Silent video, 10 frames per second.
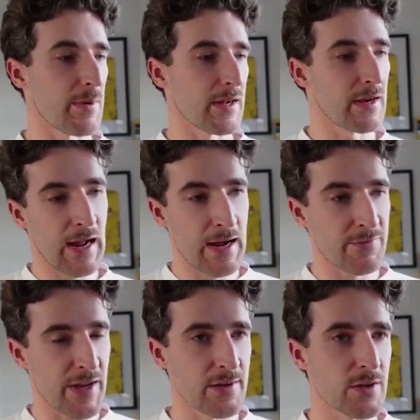we're going to have
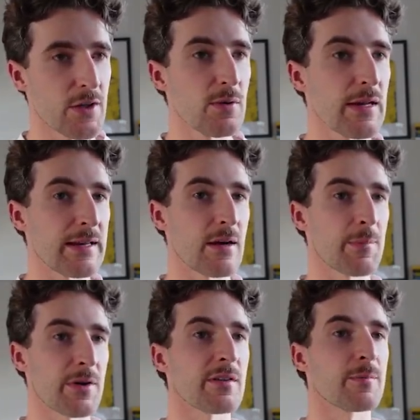a new leader
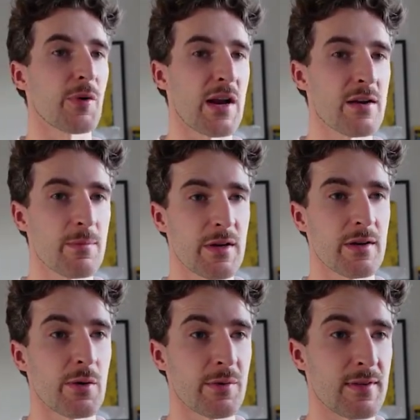because Brandon
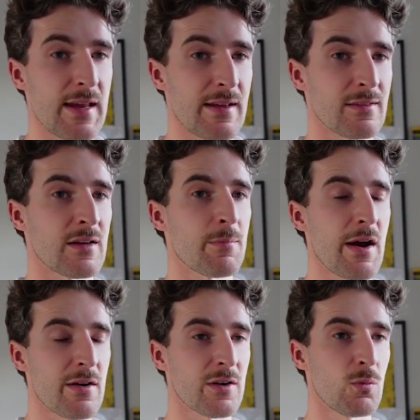McNulty is an
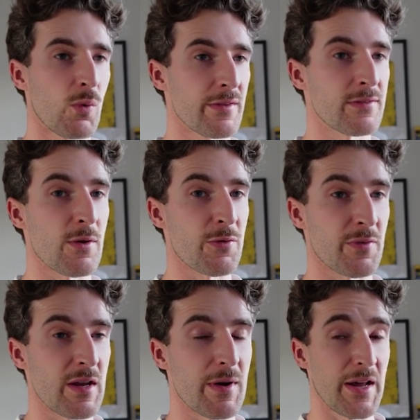American
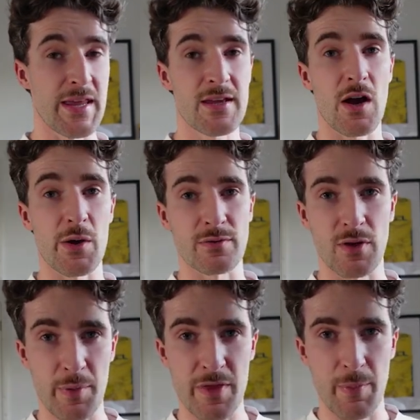1-2-3, but he goes top of the